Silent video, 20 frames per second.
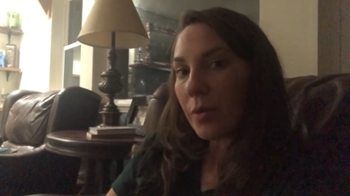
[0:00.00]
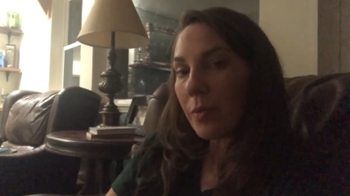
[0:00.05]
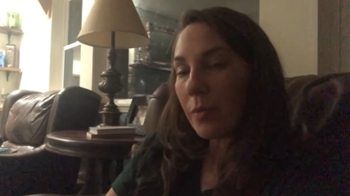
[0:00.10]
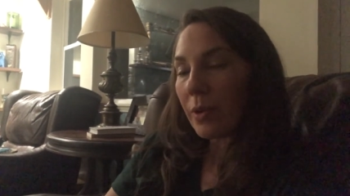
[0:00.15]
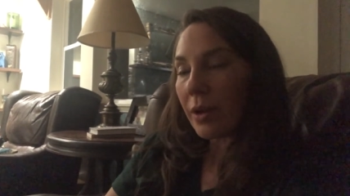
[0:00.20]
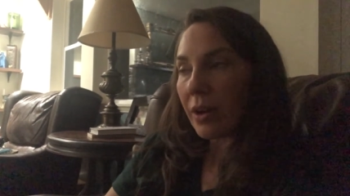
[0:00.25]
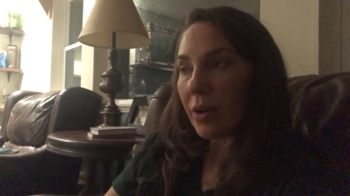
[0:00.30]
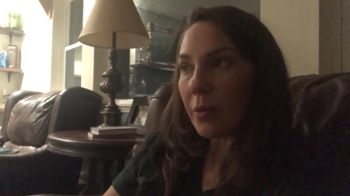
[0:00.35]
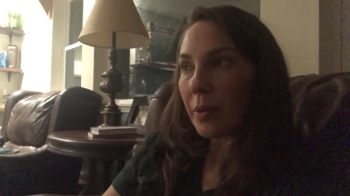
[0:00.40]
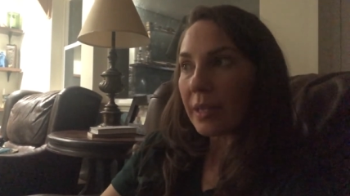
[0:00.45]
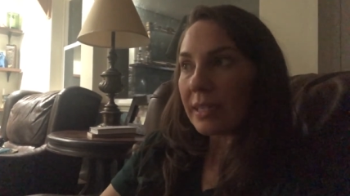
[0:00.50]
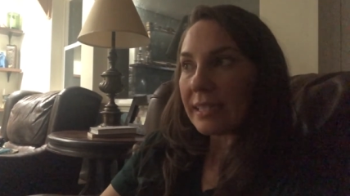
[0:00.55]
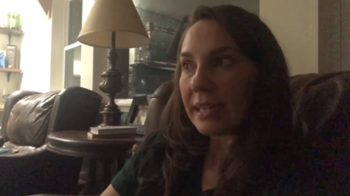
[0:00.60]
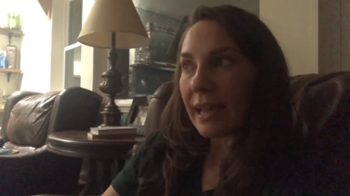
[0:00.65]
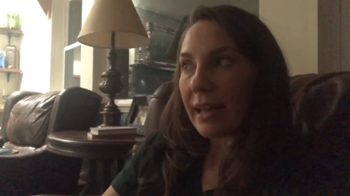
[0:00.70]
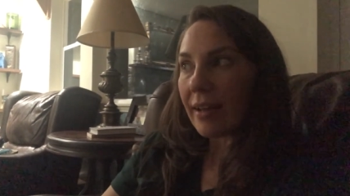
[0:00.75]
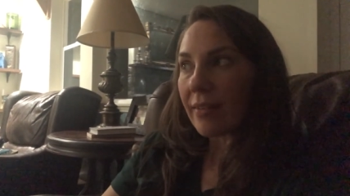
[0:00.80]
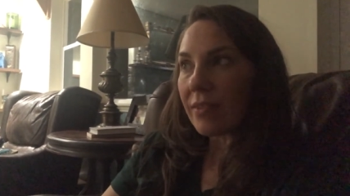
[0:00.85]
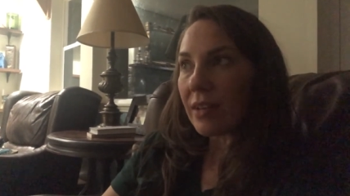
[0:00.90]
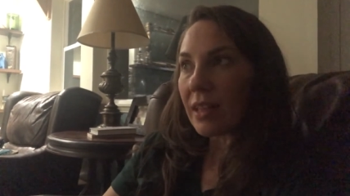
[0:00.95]
We're going to
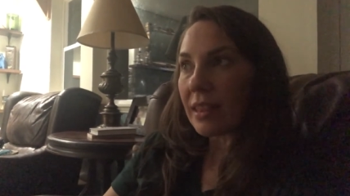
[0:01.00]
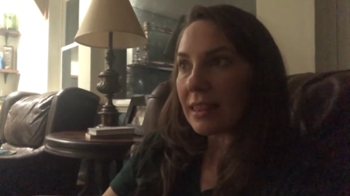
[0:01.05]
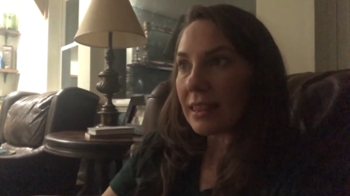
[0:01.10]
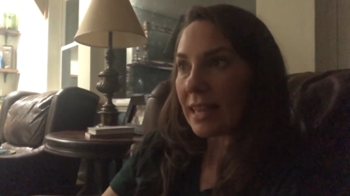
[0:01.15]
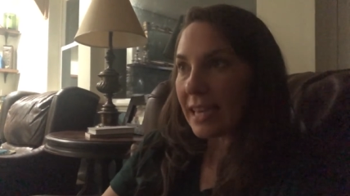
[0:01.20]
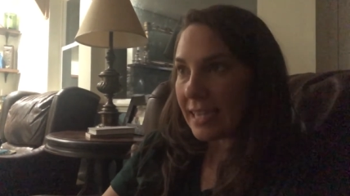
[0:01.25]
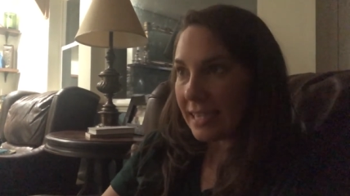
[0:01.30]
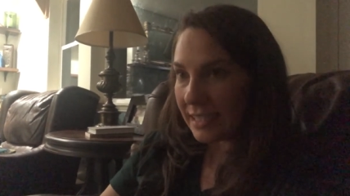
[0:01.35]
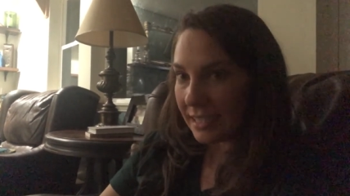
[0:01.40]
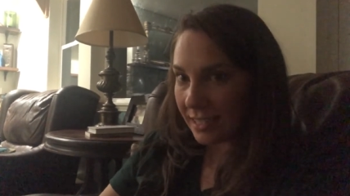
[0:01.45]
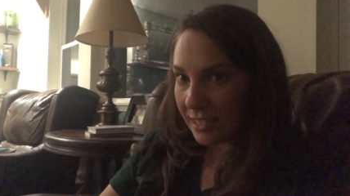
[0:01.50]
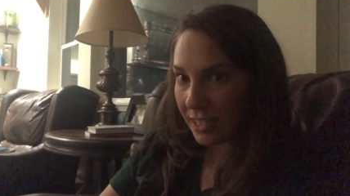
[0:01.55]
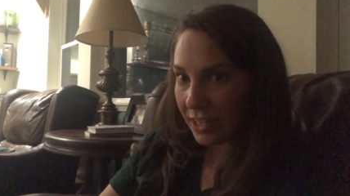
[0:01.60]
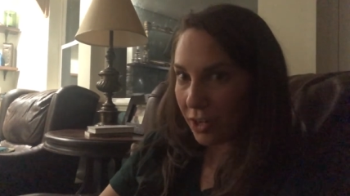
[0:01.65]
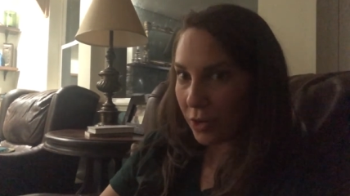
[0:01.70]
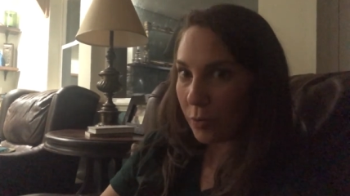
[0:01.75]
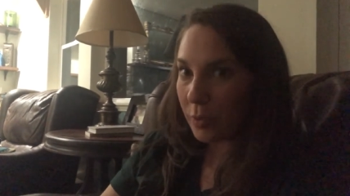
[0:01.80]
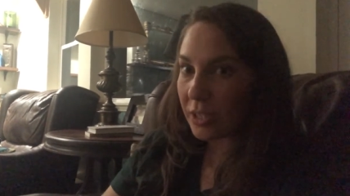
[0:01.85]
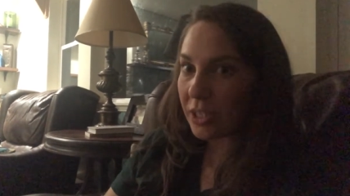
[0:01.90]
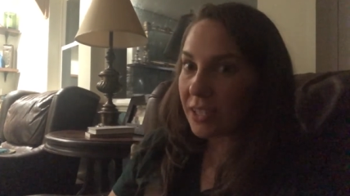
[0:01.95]
have a late
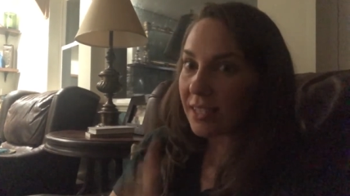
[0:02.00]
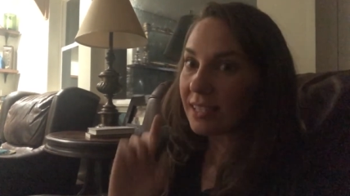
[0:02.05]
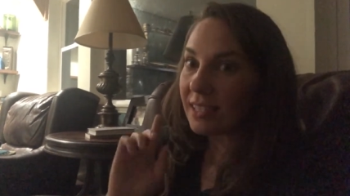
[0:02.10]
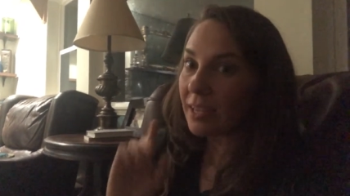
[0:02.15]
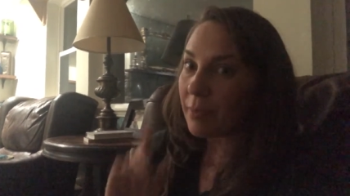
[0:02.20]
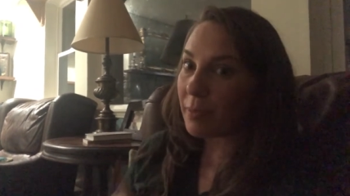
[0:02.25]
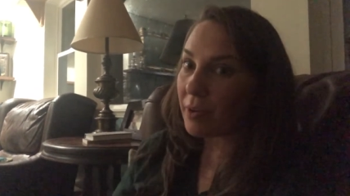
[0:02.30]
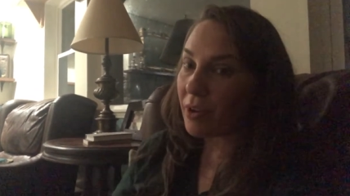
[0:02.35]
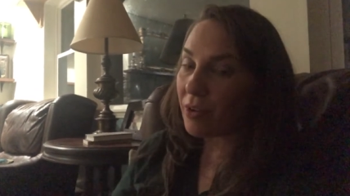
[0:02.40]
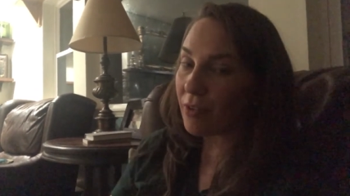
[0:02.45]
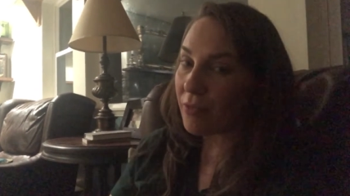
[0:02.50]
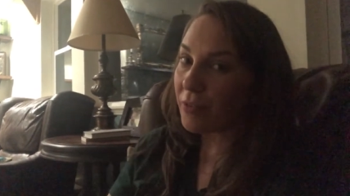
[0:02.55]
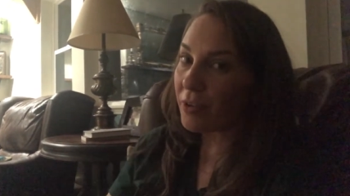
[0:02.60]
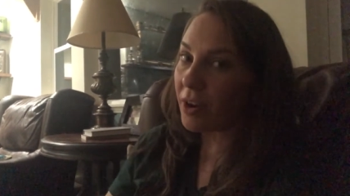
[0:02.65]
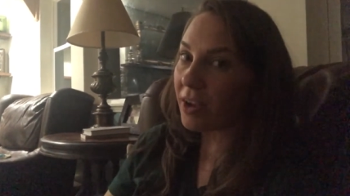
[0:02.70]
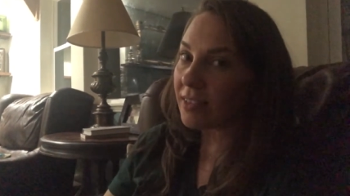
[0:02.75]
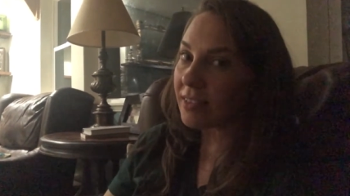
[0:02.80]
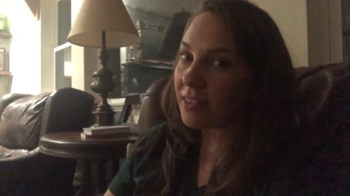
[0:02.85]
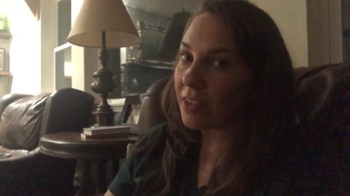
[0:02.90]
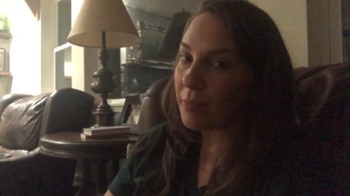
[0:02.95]
dinner, which is typical for
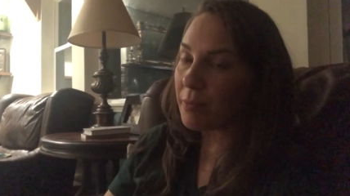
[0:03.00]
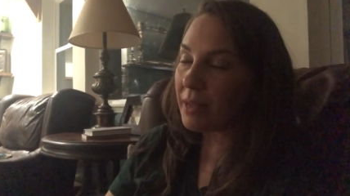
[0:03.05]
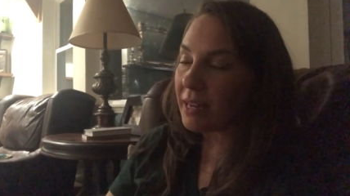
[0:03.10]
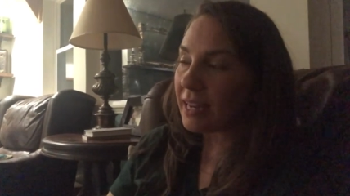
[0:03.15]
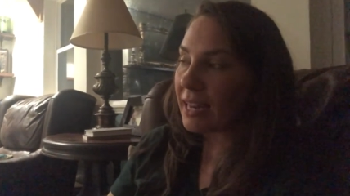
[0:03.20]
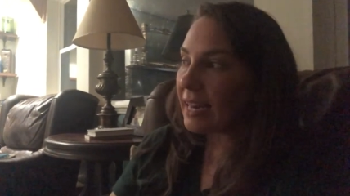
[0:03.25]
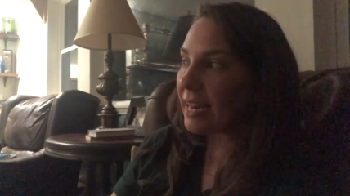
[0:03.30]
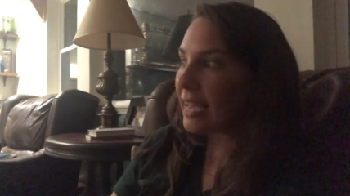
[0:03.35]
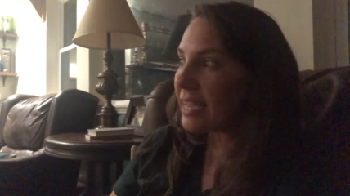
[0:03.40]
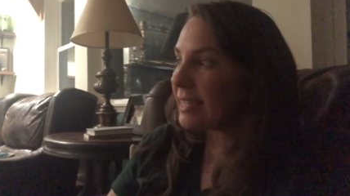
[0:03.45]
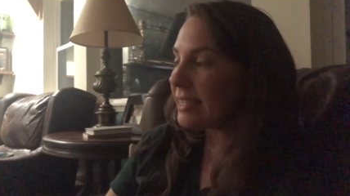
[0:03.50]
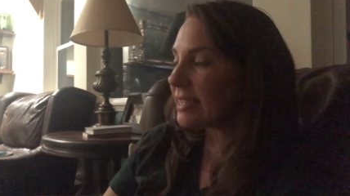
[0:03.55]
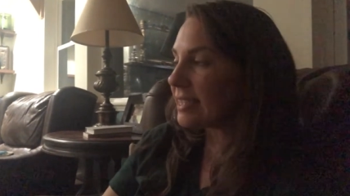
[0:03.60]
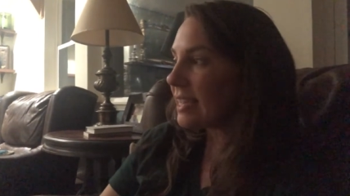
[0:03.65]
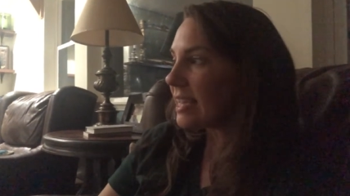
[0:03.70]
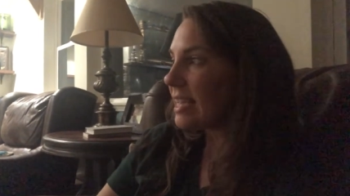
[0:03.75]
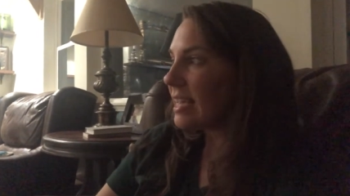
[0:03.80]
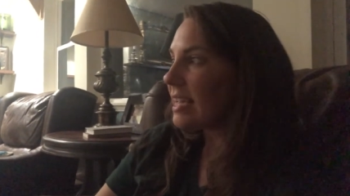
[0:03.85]
us on Monday nights.